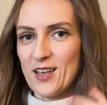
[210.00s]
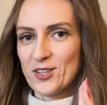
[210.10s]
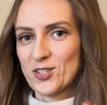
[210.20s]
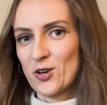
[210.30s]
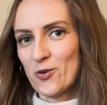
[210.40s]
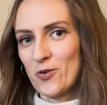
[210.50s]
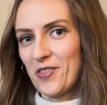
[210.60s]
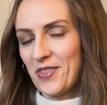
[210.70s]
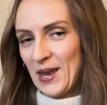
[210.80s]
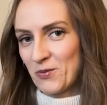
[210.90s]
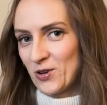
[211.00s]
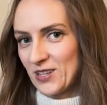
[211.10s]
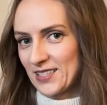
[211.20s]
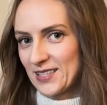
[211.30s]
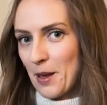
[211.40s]
So that
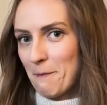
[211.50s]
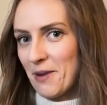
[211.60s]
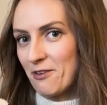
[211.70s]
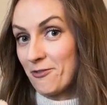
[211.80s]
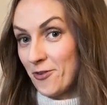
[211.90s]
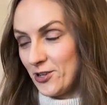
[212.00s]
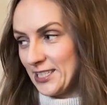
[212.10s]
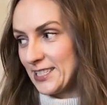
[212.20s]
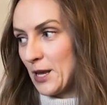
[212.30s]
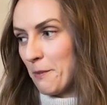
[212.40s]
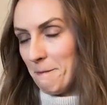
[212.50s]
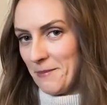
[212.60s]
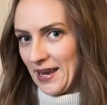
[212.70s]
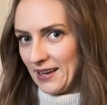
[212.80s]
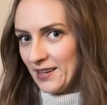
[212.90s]
was my first
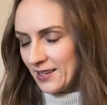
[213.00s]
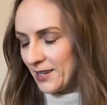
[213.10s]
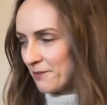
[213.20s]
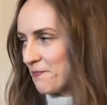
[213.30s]
make.